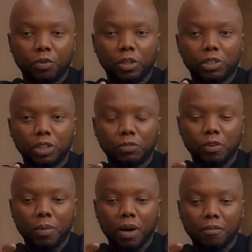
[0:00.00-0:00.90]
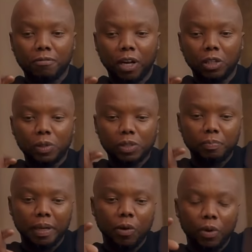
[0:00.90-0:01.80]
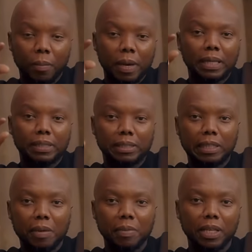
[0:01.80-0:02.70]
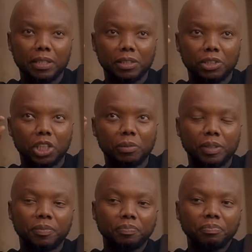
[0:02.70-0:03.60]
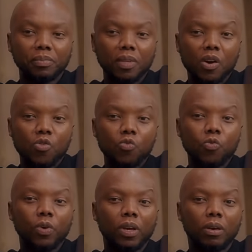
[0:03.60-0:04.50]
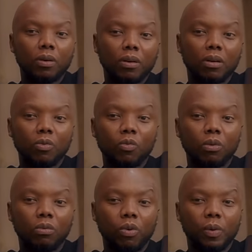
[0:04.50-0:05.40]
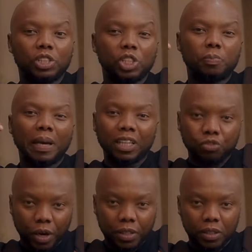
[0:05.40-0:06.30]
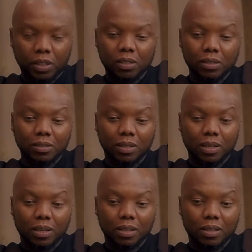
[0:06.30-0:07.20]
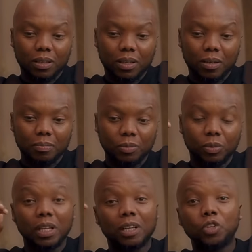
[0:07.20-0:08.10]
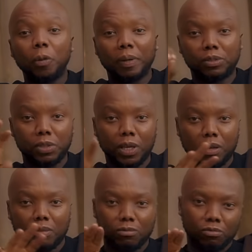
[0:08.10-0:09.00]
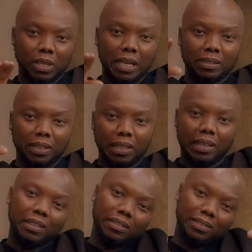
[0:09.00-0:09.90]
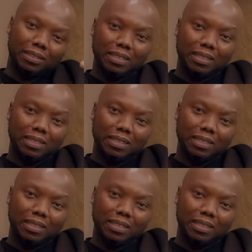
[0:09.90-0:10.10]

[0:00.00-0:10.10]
the questions from our followers, but I want to make a disclaimer, ladies and gentlemen. We, we were just penetrating the, uh, with our topic today. We're not dealing,